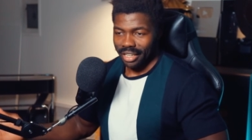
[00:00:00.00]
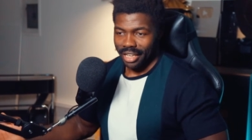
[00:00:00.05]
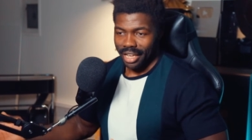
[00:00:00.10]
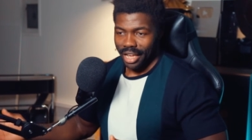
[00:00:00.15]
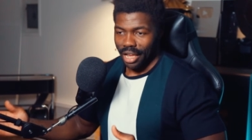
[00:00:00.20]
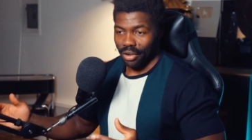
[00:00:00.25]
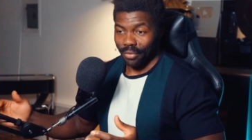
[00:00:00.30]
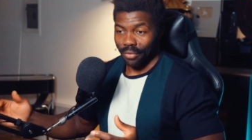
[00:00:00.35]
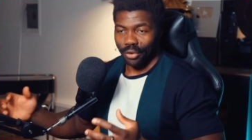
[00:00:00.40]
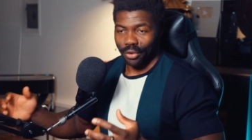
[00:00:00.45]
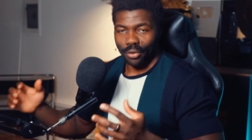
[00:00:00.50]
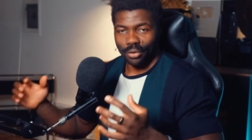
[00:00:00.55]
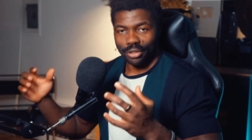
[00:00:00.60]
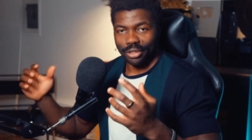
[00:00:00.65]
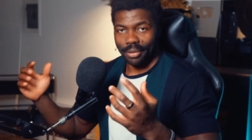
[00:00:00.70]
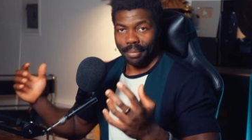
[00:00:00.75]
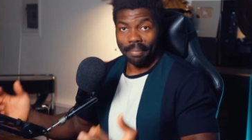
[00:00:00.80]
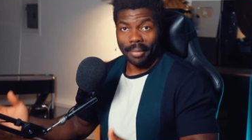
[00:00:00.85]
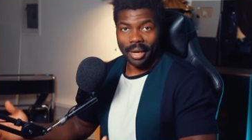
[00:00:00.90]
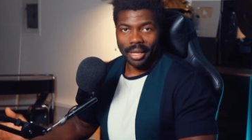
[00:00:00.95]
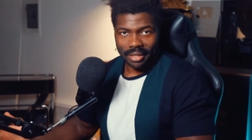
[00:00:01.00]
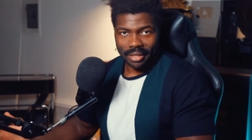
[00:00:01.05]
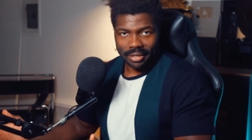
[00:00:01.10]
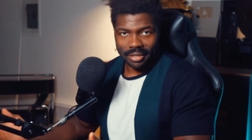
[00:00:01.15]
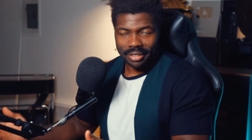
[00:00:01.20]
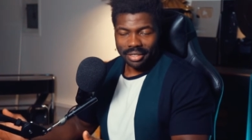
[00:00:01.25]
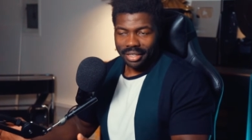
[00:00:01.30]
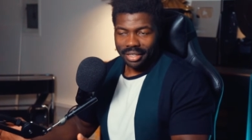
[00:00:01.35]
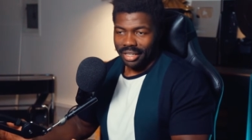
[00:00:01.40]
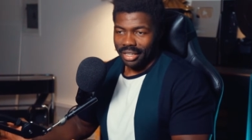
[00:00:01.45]
And of course, the
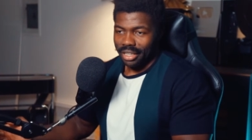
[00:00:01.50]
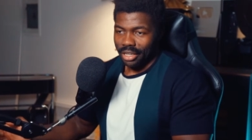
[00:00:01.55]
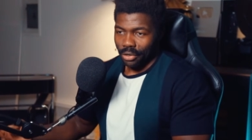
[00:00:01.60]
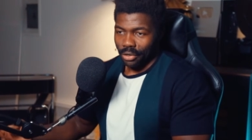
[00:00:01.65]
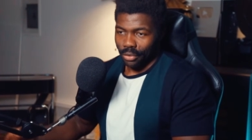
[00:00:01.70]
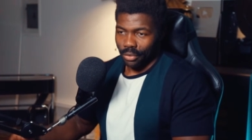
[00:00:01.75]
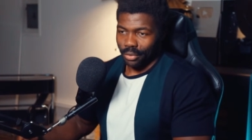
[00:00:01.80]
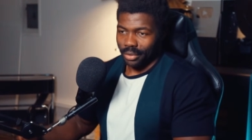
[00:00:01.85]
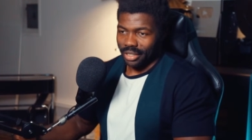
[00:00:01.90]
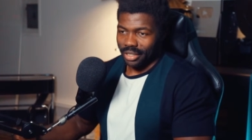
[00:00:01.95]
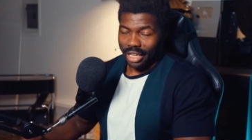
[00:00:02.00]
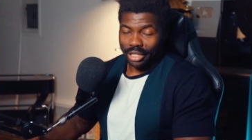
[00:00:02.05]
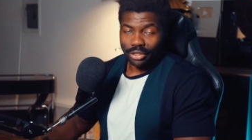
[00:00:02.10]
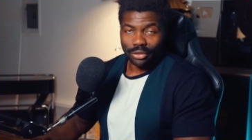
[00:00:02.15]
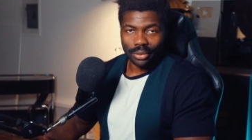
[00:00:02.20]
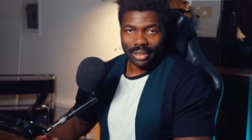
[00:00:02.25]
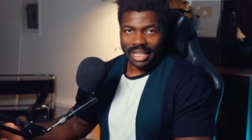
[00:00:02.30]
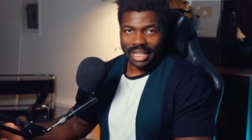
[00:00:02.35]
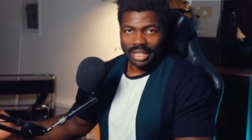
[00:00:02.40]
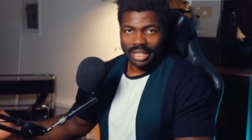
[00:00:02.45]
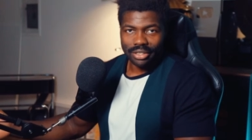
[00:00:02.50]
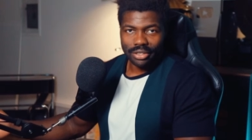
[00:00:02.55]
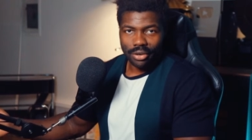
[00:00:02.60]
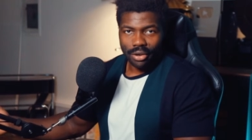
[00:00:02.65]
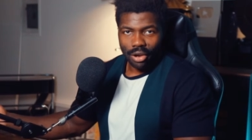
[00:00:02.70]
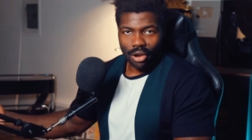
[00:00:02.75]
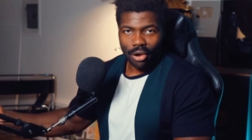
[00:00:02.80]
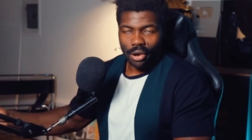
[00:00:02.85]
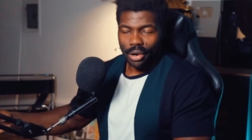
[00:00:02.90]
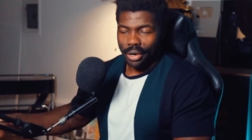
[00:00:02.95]
mothers who tend to lead the
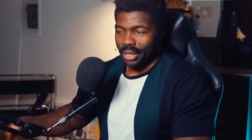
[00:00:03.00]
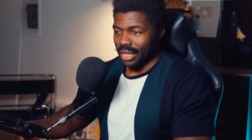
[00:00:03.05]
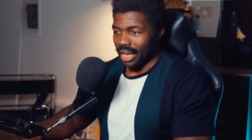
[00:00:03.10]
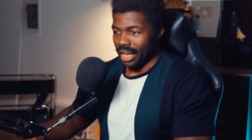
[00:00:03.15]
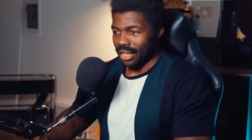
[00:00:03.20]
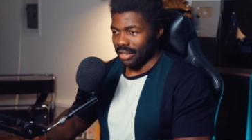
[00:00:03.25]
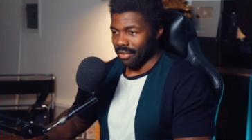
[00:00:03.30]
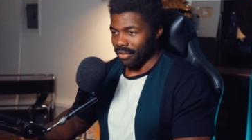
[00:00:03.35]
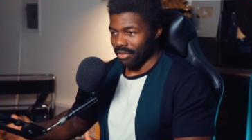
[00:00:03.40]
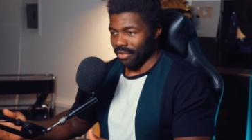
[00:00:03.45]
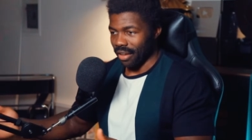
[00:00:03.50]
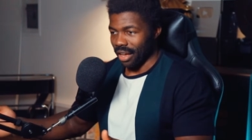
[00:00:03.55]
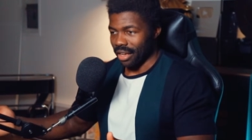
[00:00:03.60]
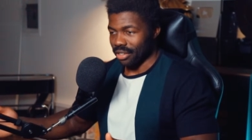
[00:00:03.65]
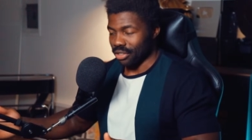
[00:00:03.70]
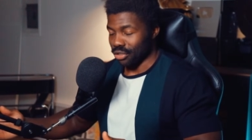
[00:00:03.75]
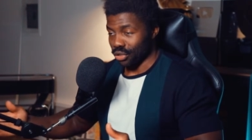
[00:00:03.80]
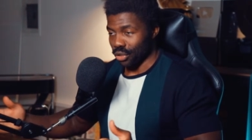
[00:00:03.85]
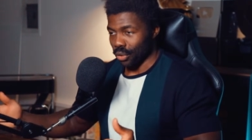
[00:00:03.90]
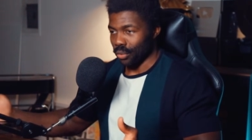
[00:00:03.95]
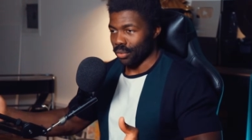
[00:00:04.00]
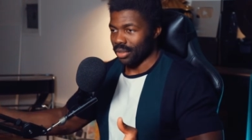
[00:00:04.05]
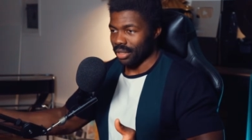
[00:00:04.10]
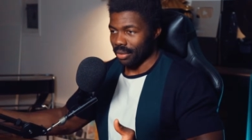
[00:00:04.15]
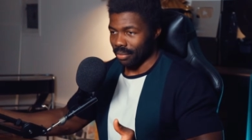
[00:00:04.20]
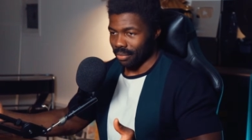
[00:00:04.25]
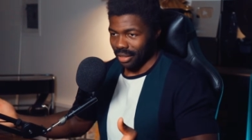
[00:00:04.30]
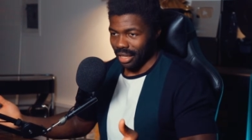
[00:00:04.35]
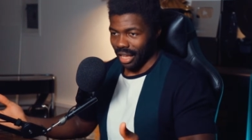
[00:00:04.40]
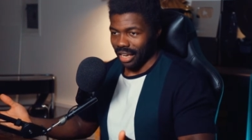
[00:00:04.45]
herd and show
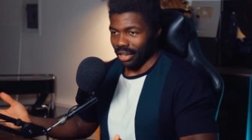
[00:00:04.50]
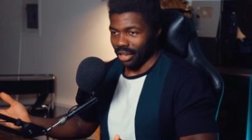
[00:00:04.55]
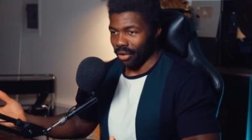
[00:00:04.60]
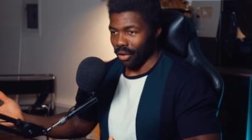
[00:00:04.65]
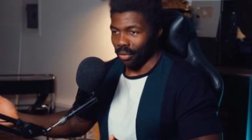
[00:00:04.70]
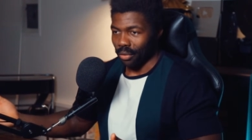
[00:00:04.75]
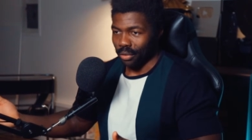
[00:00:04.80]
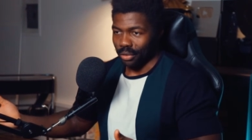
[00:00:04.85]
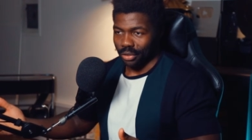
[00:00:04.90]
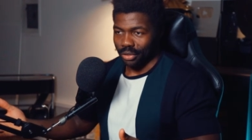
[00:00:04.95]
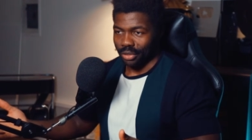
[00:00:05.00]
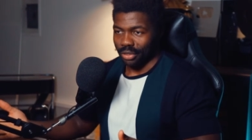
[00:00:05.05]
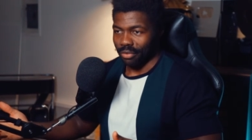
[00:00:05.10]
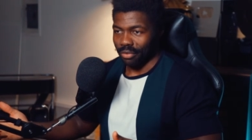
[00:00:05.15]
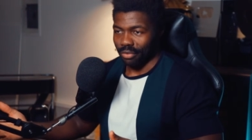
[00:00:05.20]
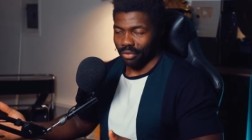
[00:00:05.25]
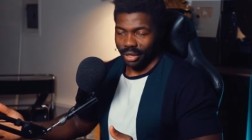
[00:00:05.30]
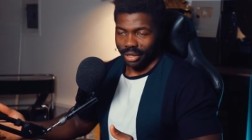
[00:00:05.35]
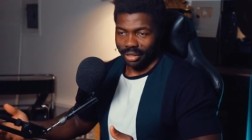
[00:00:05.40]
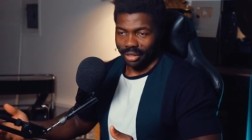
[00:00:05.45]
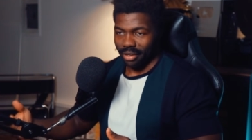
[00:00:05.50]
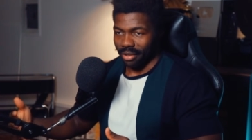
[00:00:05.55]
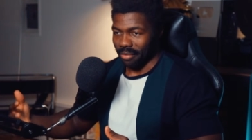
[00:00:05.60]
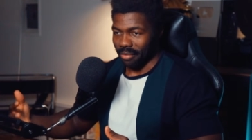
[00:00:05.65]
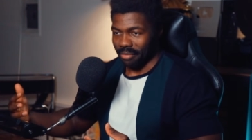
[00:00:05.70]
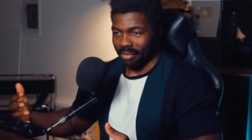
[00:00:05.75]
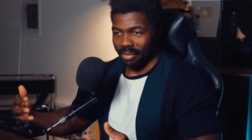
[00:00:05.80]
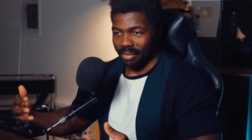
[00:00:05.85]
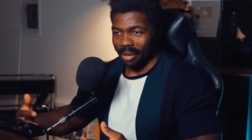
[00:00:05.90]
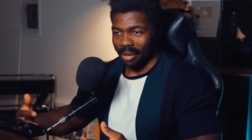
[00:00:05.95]
them like all the different uh,
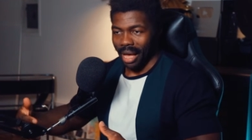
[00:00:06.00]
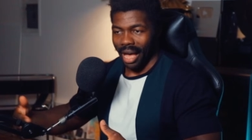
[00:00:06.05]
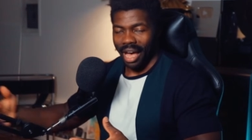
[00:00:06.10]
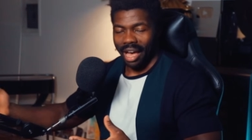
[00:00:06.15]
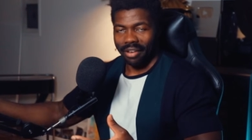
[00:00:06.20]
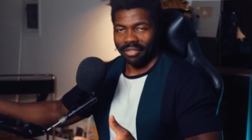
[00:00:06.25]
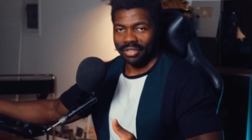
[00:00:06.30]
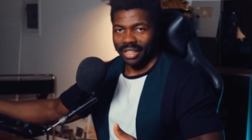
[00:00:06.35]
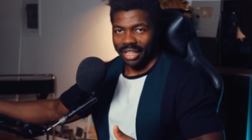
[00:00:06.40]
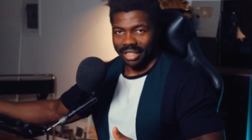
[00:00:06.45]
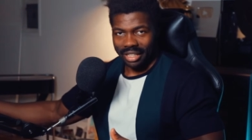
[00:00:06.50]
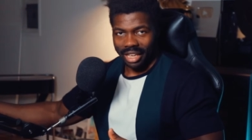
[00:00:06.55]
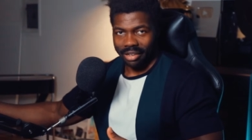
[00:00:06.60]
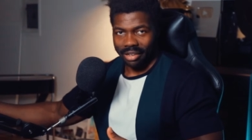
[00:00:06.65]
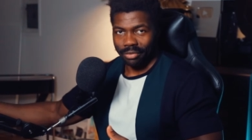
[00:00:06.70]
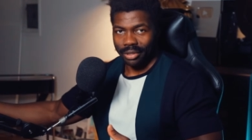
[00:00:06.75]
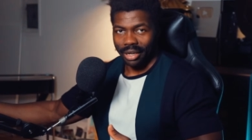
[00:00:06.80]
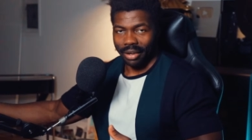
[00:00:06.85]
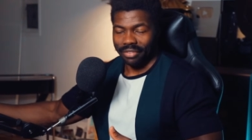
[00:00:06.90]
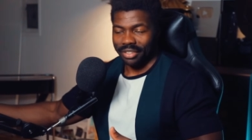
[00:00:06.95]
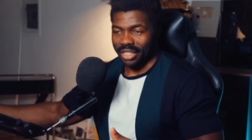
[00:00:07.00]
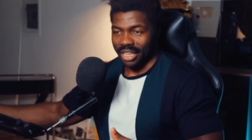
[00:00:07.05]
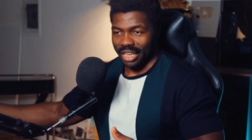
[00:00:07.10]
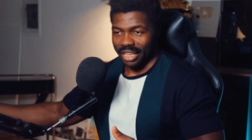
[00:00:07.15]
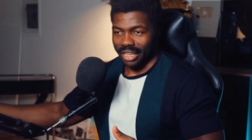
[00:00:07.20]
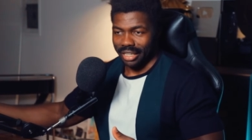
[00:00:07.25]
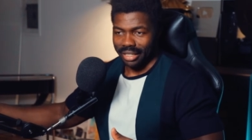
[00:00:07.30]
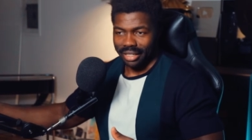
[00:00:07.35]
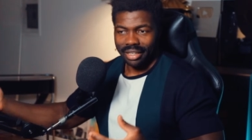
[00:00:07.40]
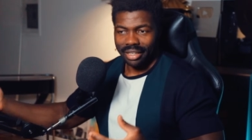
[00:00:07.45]
paths that they would have
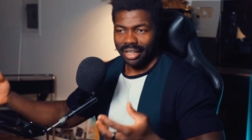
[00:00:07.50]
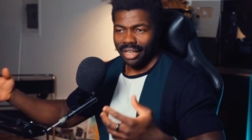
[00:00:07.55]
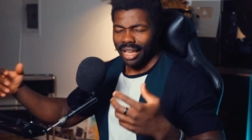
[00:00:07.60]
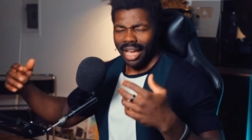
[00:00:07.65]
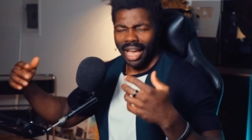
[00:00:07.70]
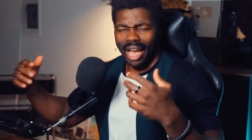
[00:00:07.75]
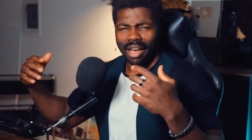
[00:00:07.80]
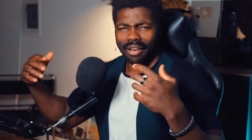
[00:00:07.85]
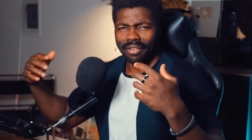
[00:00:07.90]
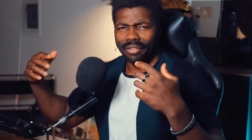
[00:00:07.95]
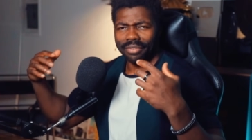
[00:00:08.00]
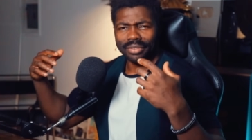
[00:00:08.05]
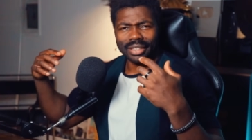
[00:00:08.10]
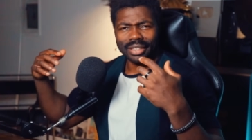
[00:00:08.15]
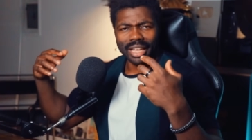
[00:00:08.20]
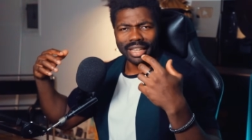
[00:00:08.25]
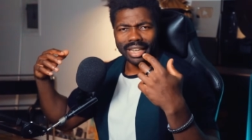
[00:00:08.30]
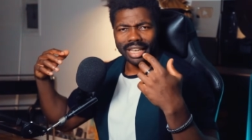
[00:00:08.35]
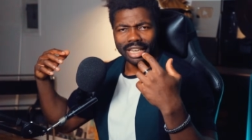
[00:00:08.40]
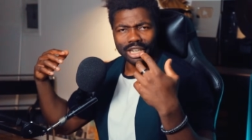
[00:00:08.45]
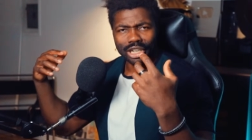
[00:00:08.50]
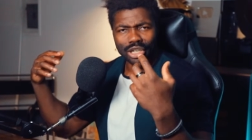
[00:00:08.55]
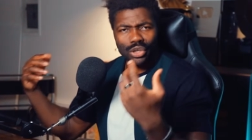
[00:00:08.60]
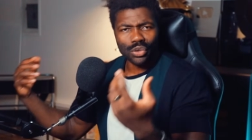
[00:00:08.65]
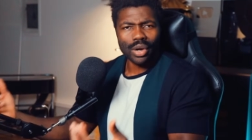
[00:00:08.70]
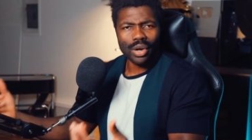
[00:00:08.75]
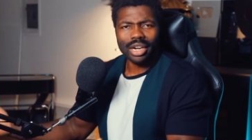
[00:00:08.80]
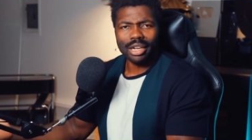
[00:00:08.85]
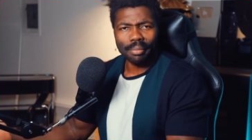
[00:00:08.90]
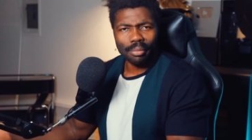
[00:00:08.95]
taken have that
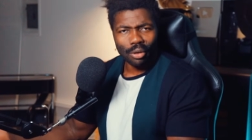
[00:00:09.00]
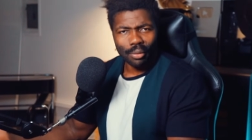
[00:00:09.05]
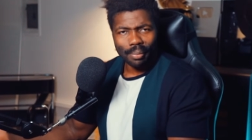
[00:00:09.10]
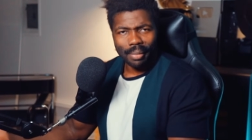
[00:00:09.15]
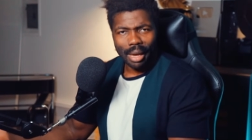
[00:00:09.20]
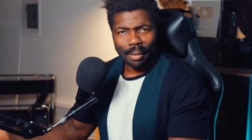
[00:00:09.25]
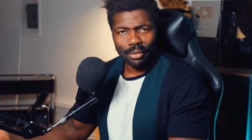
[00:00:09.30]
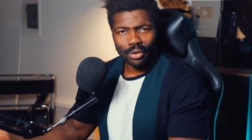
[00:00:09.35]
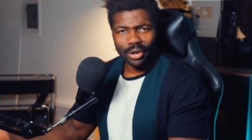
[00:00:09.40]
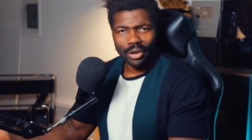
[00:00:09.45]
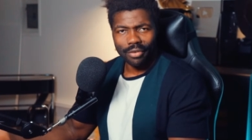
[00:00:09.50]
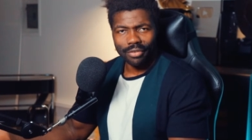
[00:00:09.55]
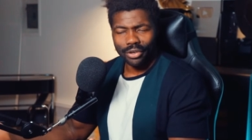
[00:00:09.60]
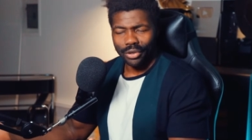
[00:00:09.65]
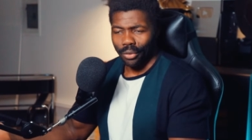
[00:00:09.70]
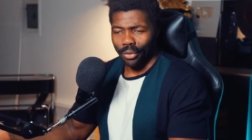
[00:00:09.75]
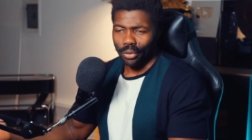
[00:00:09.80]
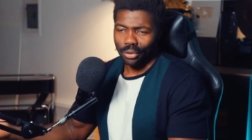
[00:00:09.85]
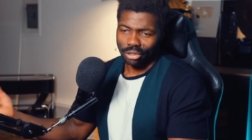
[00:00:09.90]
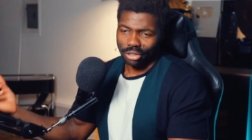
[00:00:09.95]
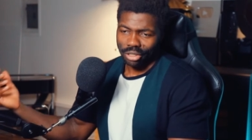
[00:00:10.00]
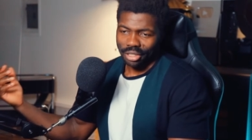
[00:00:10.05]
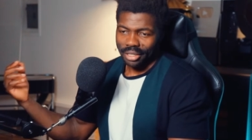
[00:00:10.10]
incredible memory, of course